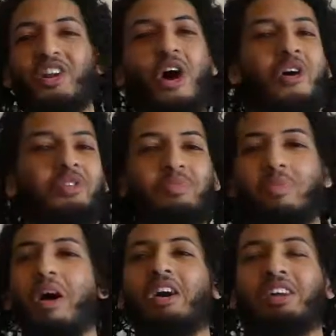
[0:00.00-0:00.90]
an art
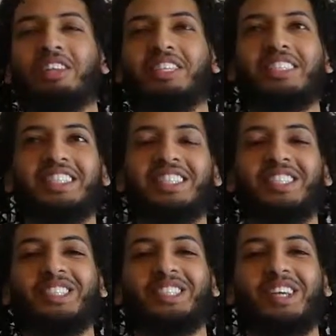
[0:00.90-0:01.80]
bug, this
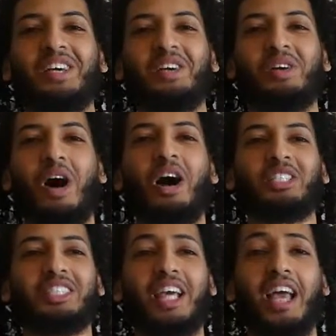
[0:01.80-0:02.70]
is
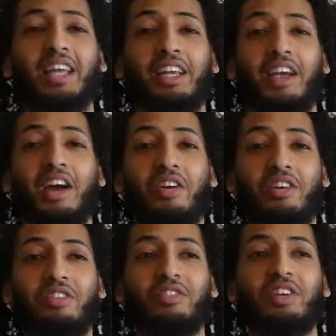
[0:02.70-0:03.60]
us taking care
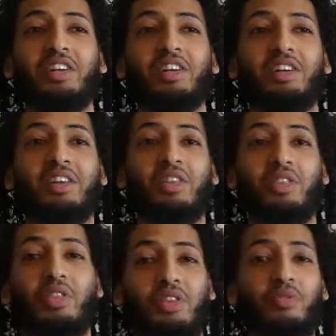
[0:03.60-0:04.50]
of,
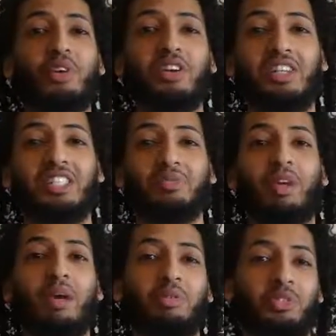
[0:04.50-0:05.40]
the reader needs to
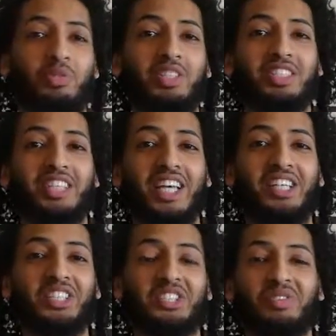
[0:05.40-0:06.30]
be able to read this 10 years